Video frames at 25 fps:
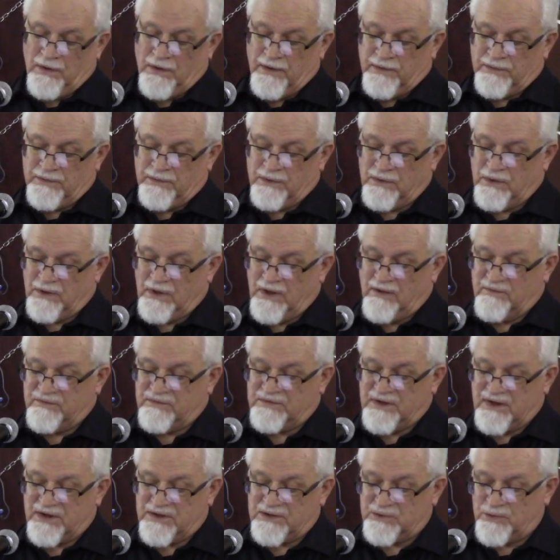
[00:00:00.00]
Do not have
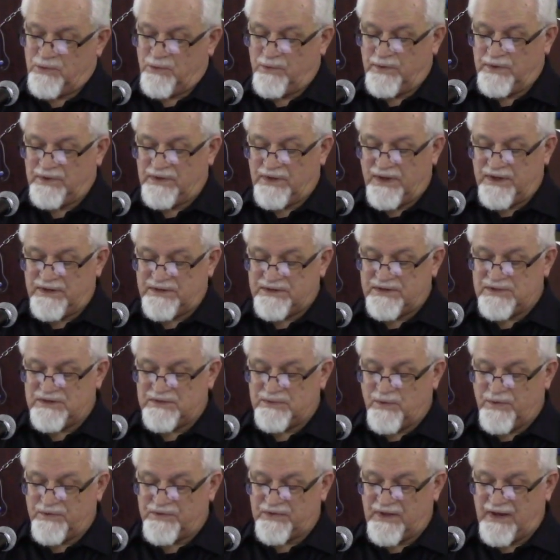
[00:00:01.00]
sexual
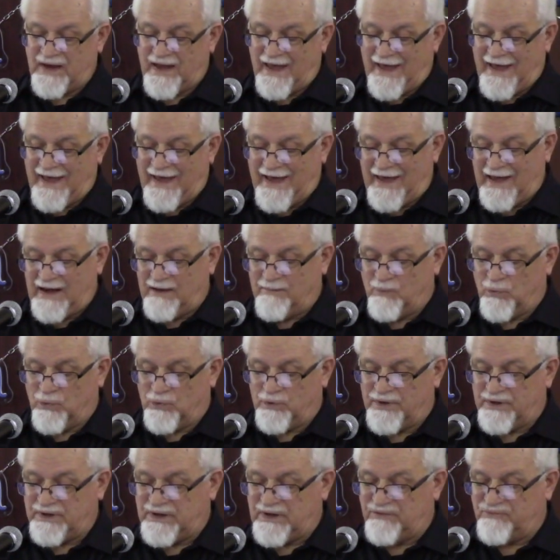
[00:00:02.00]
relations with an
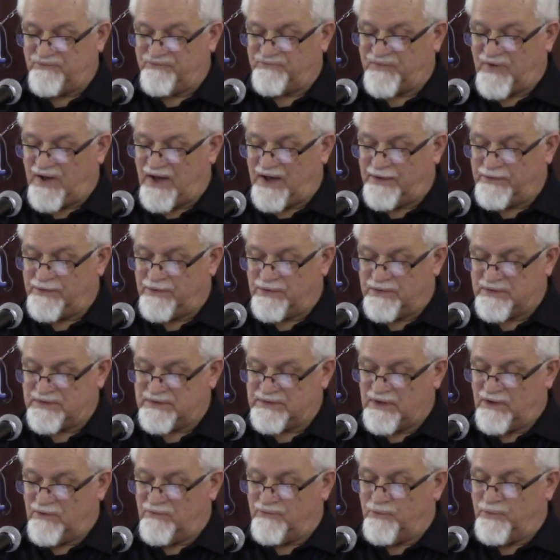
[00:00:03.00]
animal and defile
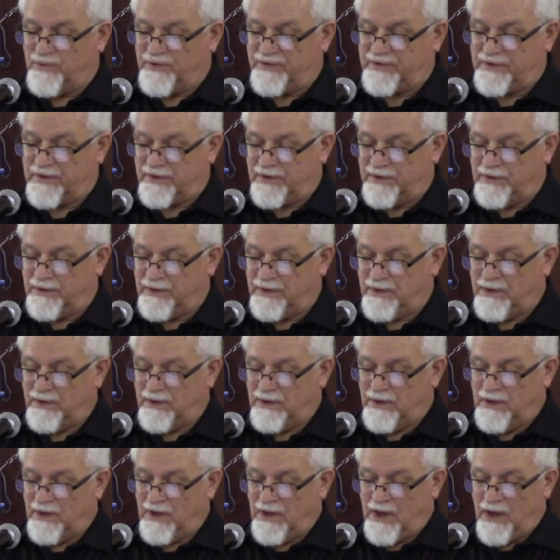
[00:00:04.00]
yourself with it.
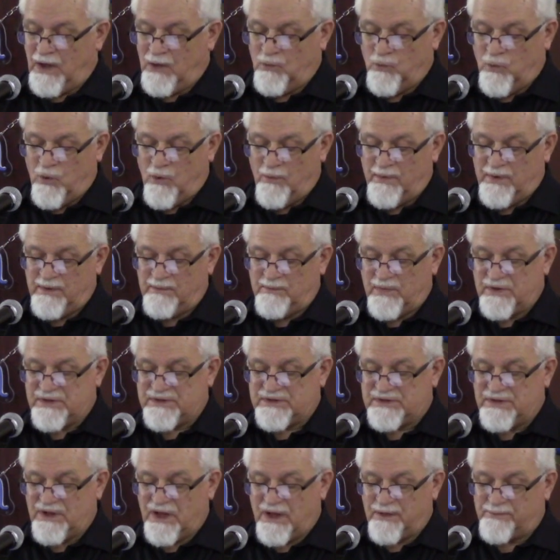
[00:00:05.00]
Woman
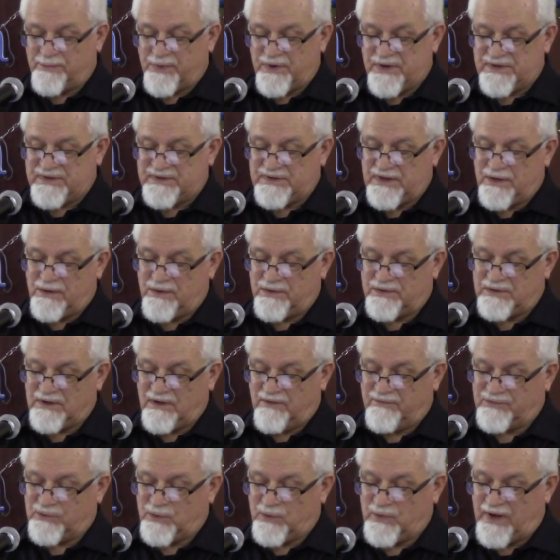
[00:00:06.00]
must not present
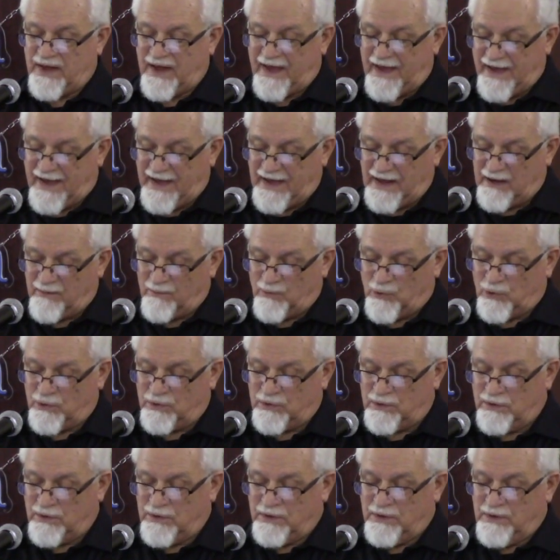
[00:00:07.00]
herself to an animal
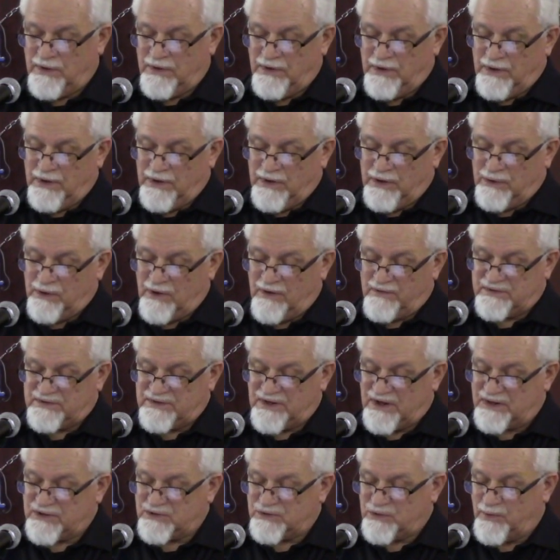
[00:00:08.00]
to have
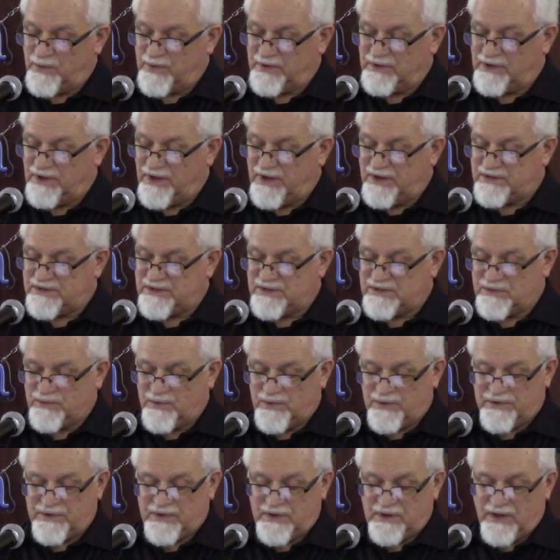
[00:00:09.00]
sexual relations
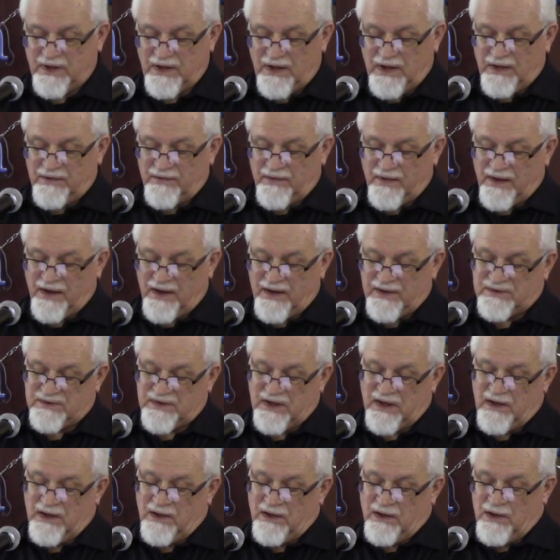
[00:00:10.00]
with it. That is
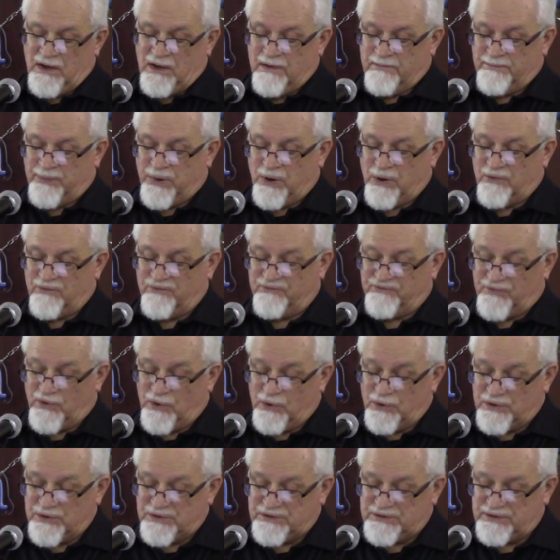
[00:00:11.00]
a
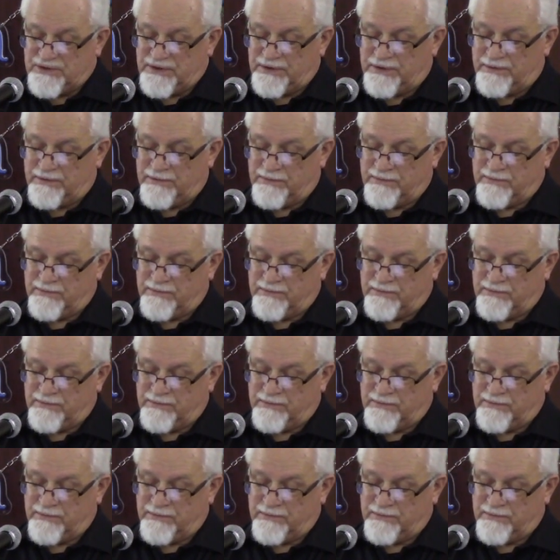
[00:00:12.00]
perversion.